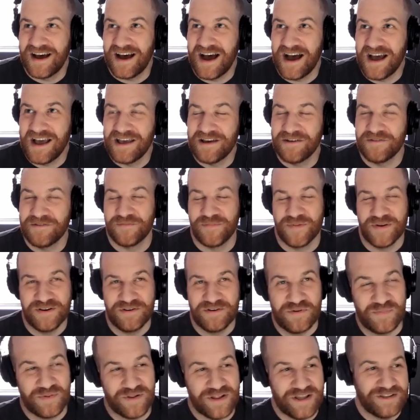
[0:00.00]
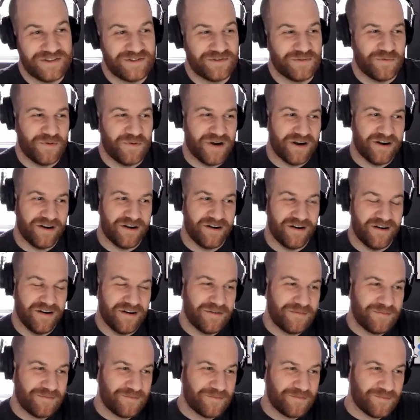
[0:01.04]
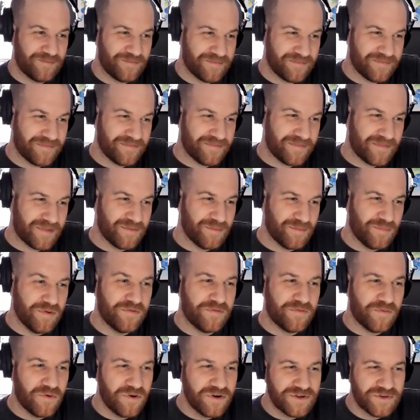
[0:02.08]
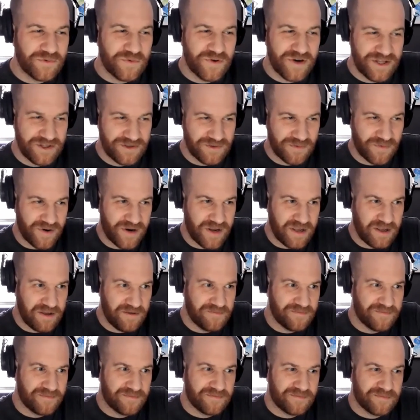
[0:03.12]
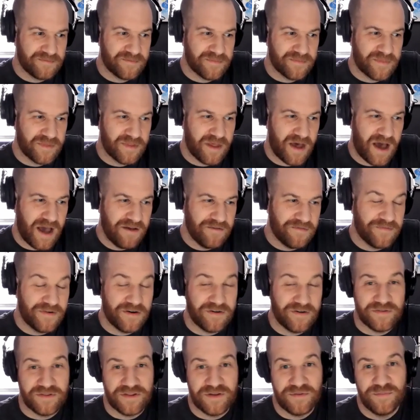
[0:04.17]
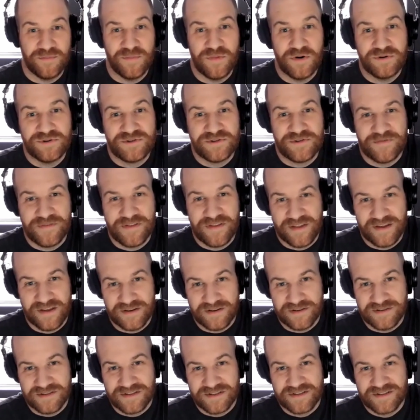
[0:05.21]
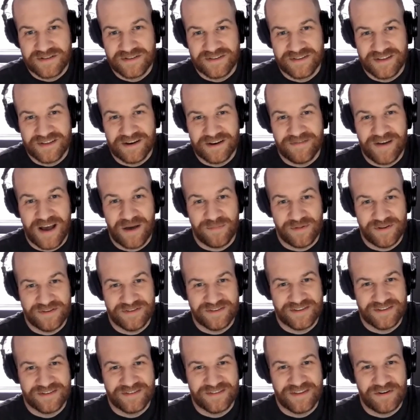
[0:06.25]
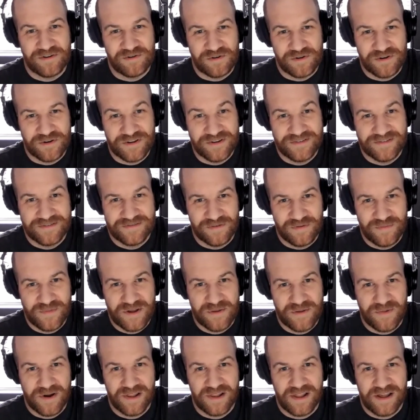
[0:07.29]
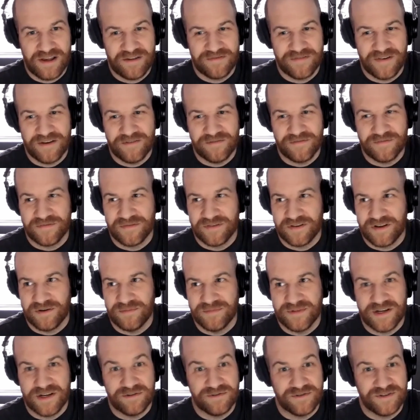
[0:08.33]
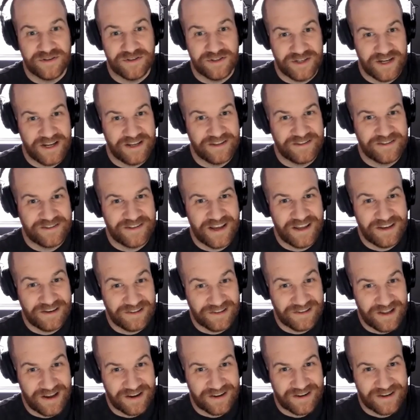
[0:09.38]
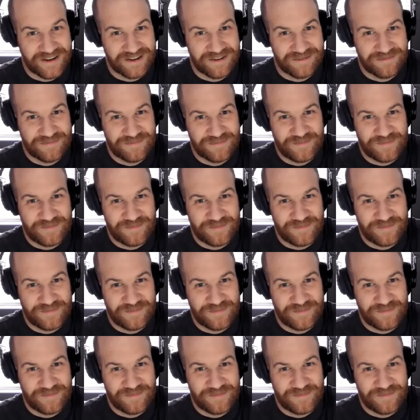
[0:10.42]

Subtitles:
I have been in a place where before 2020, I felt that most of the things that have happened that are good for me in my life have come down to chance and luck.